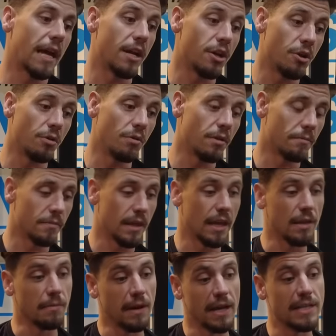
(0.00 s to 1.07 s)
I knew
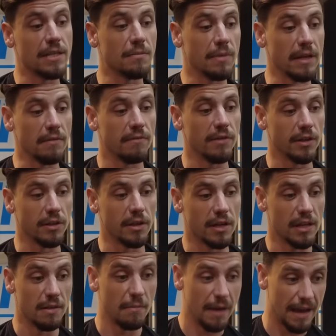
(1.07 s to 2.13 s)
that the place had been flooded
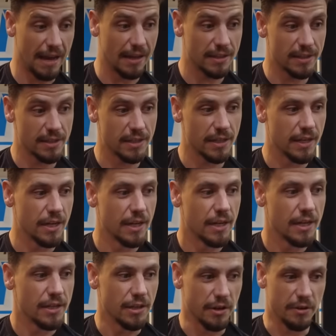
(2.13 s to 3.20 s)
in the past,
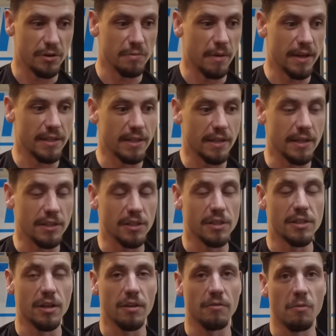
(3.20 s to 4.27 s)
so it was basically
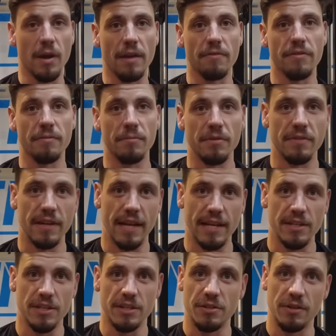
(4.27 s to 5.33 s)
just sort of waiting for Mother
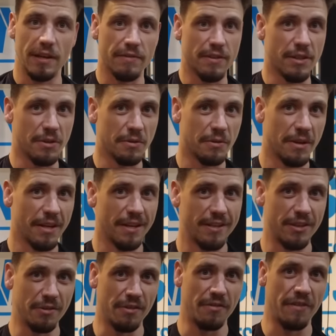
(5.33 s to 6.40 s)
Nature to either
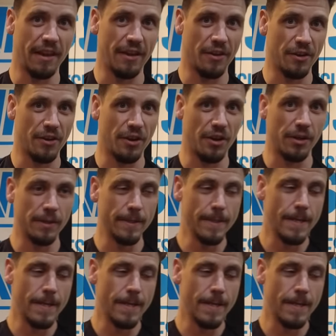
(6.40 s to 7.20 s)
do a thing or not.